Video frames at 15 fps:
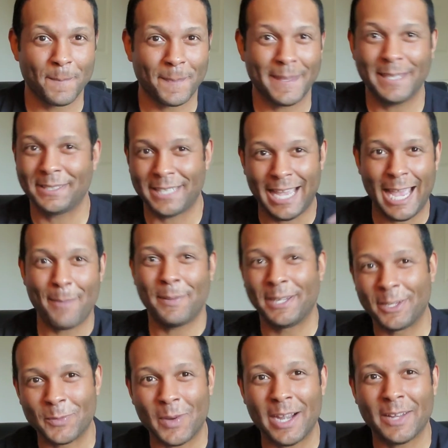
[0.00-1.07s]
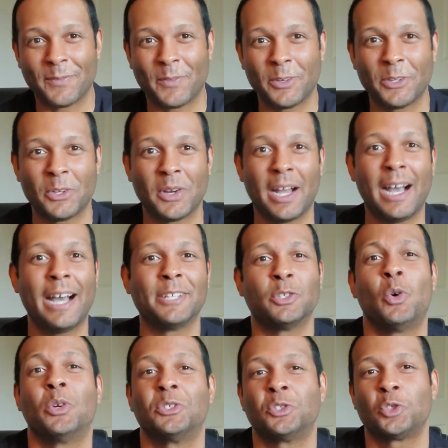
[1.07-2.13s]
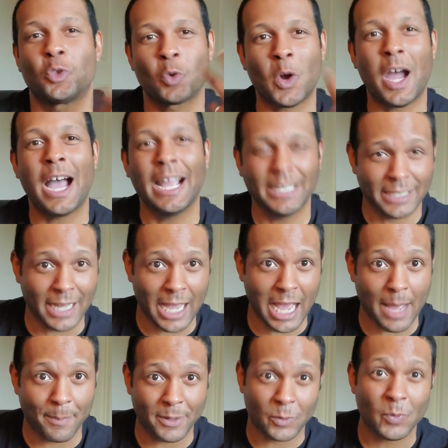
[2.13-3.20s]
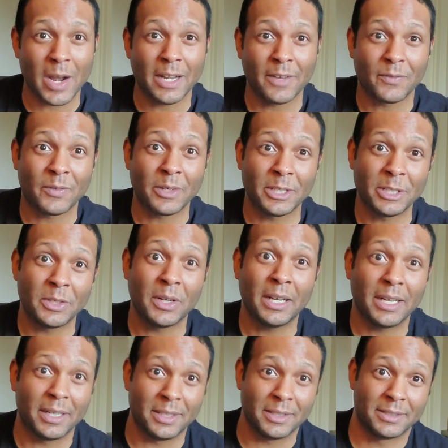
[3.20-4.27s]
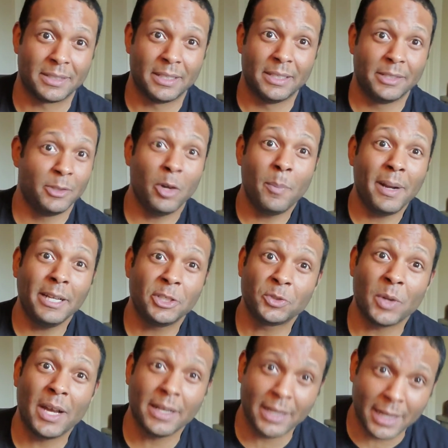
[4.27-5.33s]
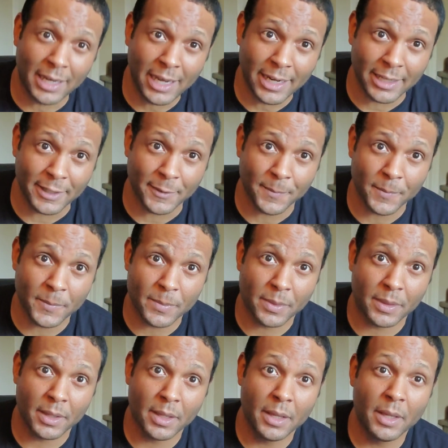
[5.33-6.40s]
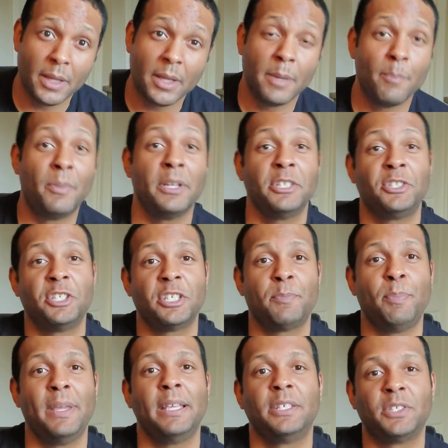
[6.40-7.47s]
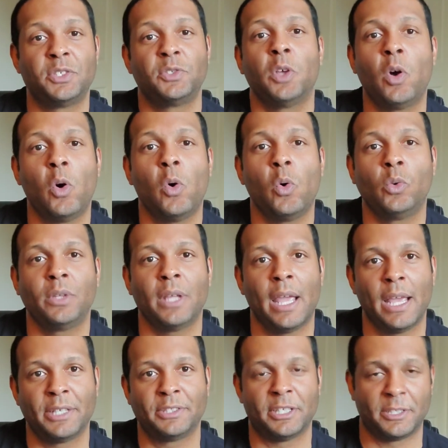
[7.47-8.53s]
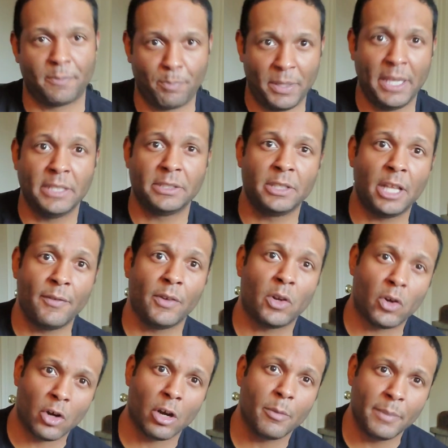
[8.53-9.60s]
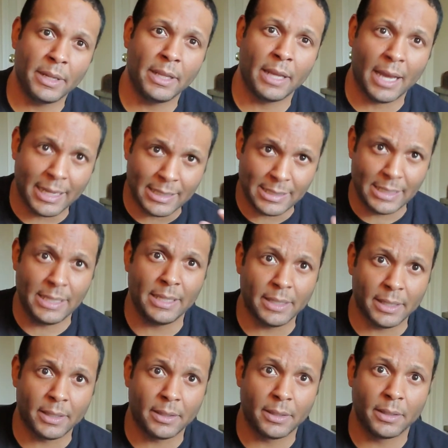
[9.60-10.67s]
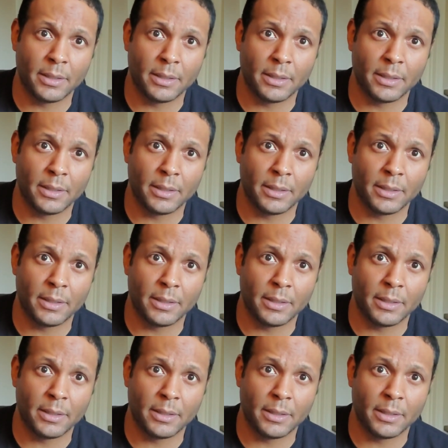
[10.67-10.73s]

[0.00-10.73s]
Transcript: It's happening right in front of your eyes, or it's trying to happen right in front of your eyes. Nobody's trying to hide it. But it's just being sold as this peace, love, and harmony idea